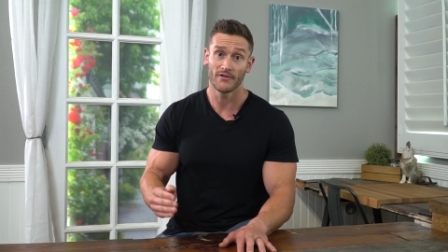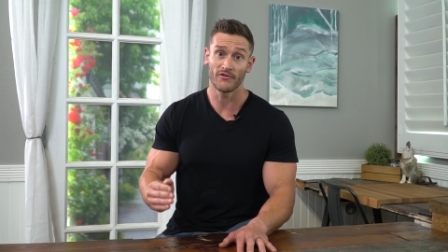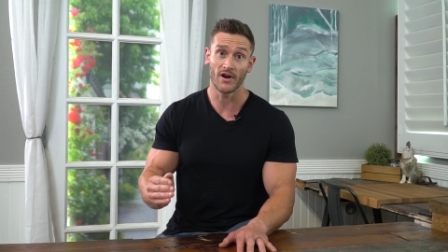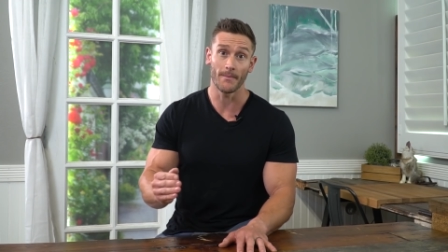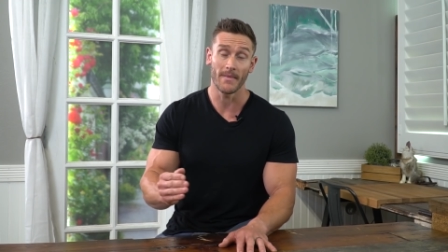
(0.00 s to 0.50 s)

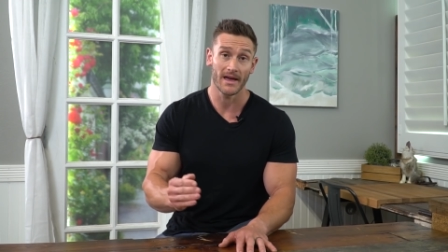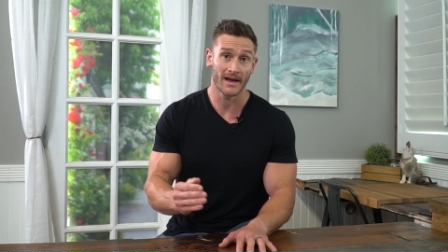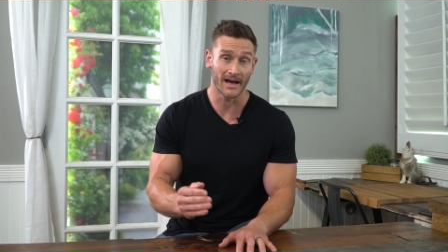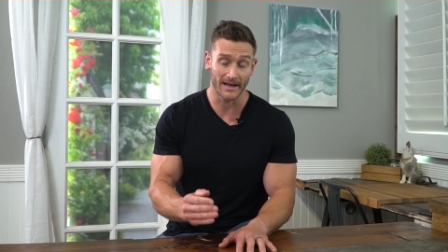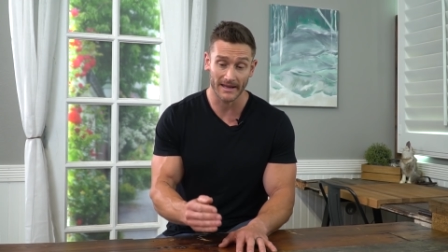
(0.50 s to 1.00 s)
from
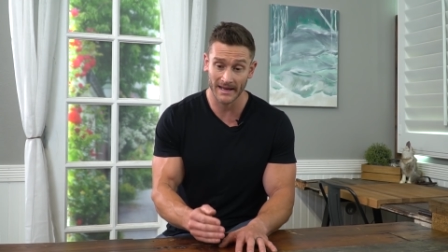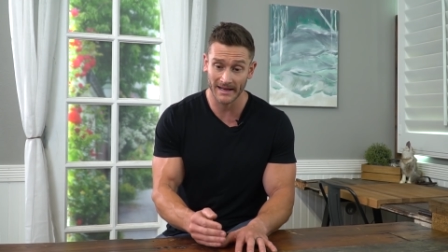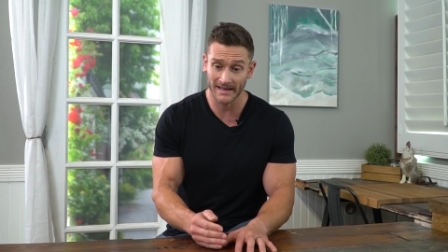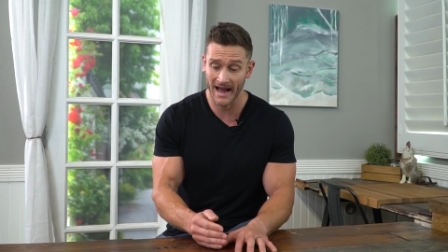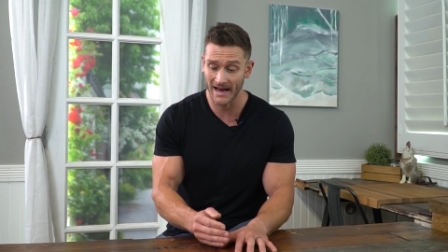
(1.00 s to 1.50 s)
uh,
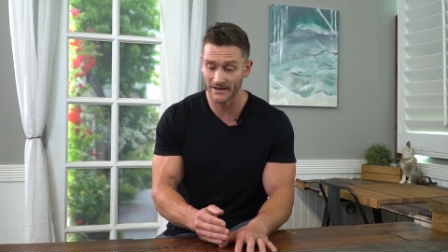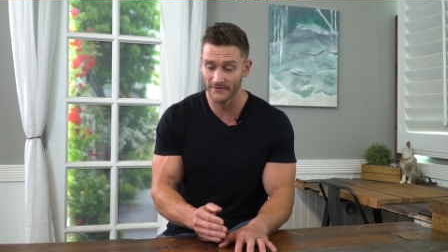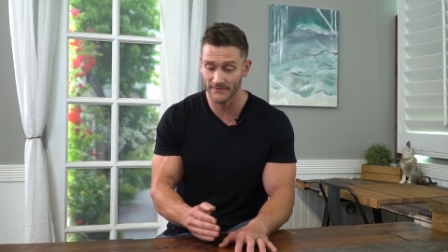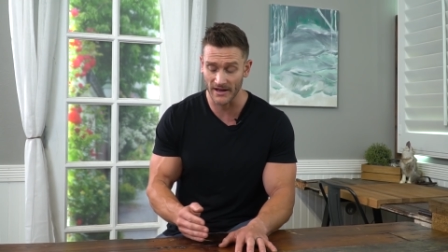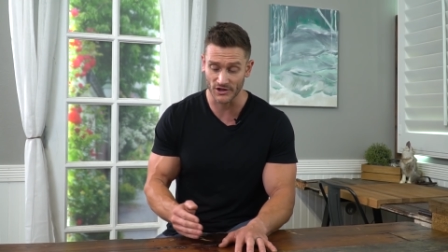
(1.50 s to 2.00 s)
any kind of
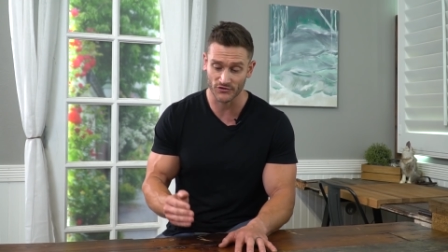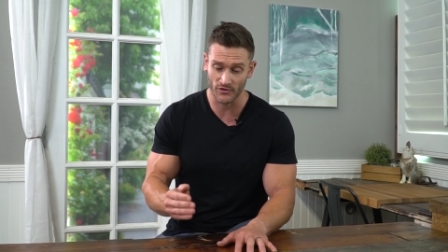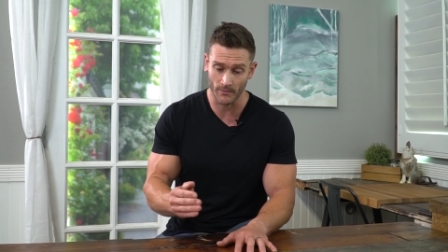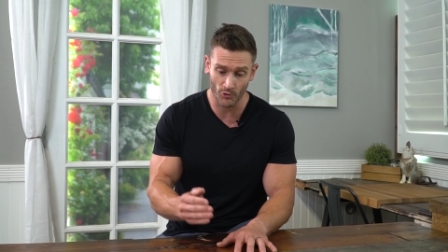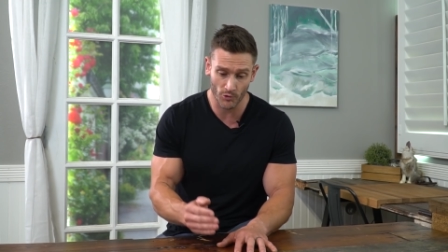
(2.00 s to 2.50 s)
fish,
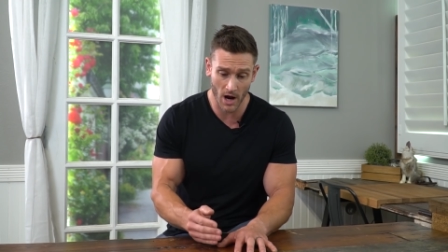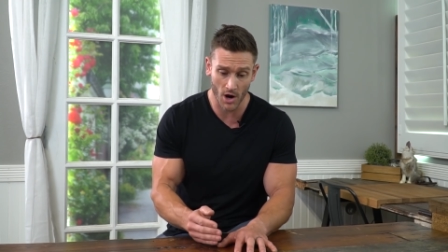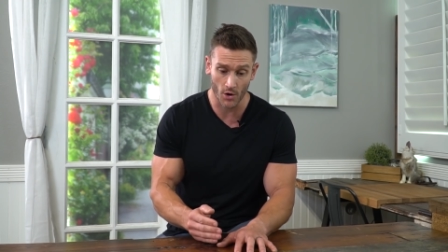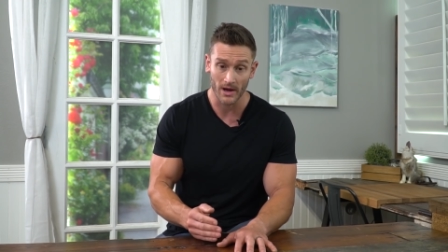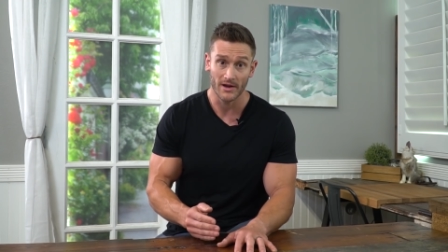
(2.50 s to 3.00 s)
from
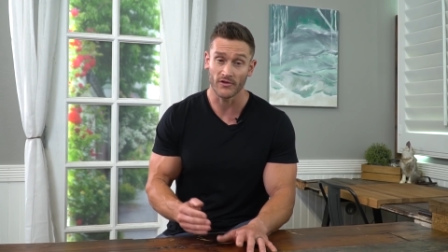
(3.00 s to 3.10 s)
roe,